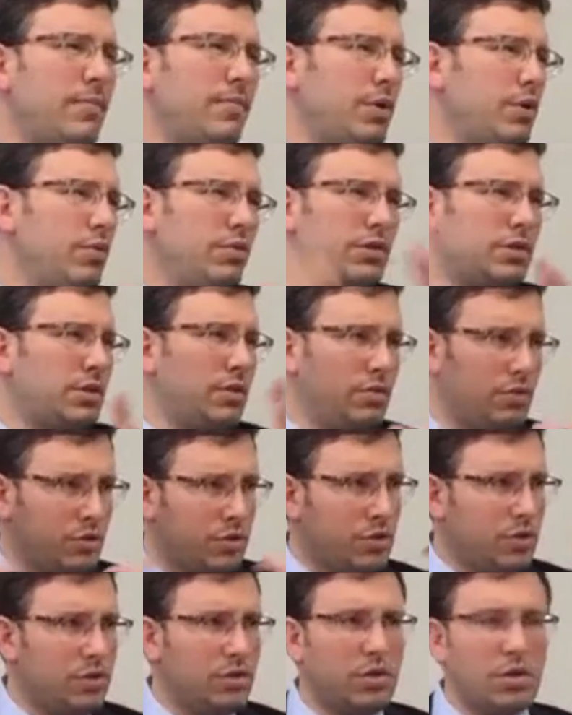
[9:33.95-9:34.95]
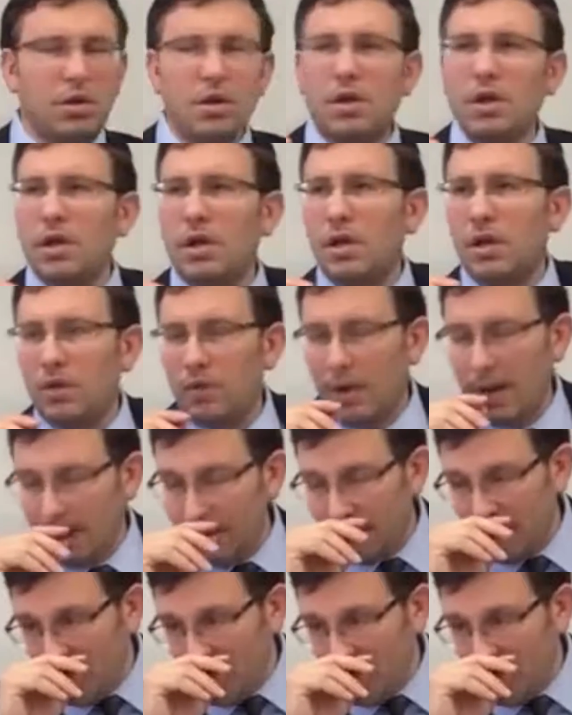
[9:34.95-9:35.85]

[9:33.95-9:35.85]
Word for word: It was just... right?